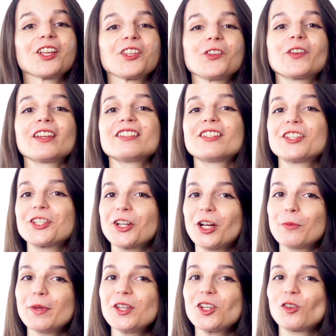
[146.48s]
You can
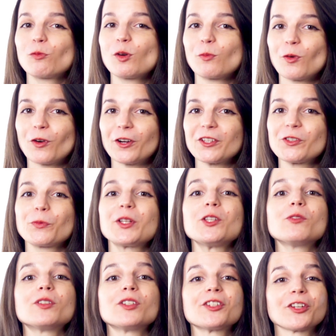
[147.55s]
determine your rewards when
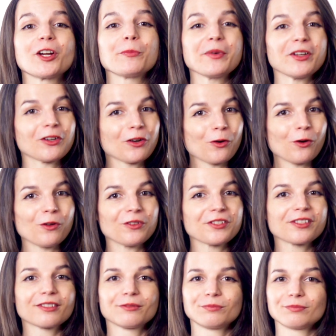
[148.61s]
you determine your goals.